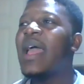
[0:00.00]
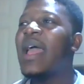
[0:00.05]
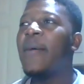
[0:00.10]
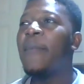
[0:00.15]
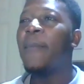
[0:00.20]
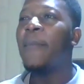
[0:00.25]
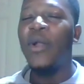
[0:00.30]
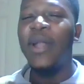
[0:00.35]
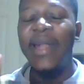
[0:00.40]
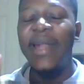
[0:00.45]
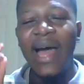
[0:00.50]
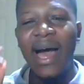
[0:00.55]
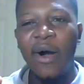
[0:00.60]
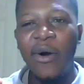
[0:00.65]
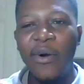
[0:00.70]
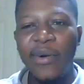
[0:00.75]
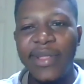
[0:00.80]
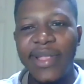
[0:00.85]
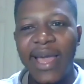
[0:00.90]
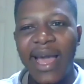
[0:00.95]
But
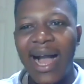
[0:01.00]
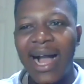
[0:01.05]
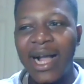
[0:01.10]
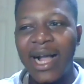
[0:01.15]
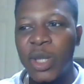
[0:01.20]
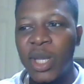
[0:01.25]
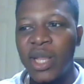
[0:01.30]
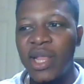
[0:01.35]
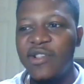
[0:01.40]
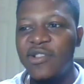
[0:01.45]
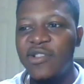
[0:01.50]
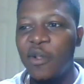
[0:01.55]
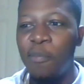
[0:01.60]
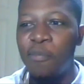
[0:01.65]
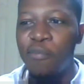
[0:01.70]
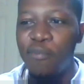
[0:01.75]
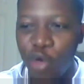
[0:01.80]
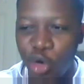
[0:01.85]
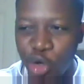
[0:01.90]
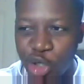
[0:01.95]
now there are actually some
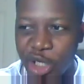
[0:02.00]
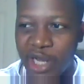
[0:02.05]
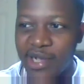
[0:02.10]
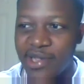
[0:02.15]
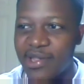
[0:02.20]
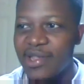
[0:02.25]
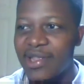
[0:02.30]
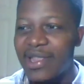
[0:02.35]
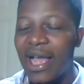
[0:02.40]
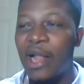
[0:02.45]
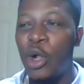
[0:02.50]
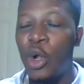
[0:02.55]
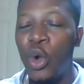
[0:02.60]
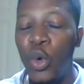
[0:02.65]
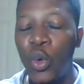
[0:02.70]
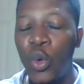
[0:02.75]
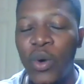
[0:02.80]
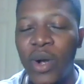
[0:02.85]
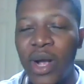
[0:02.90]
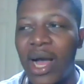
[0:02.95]
projects that
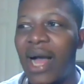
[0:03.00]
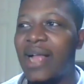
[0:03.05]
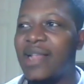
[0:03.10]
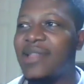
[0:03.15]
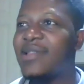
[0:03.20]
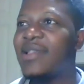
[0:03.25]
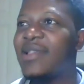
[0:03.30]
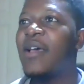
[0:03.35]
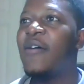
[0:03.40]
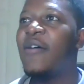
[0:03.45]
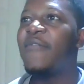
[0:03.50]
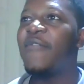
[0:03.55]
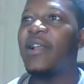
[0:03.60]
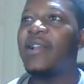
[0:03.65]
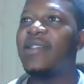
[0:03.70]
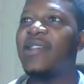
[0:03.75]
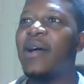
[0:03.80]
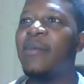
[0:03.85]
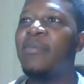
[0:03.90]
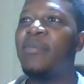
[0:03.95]
look at, for
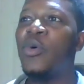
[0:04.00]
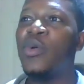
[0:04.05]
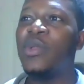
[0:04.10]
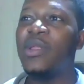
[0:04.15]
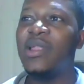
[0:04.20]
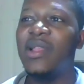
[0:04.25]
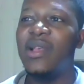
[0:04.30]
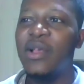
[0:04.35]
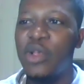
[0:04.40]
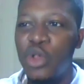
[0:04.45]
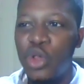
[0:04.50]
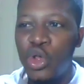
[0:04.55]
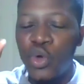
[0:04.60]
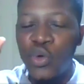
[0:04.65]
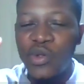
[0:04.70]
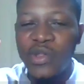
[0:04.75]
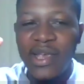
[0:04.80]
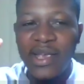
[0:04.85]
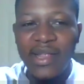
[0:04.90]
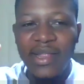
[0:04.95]
example,
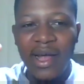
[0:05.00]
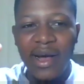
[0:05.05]
using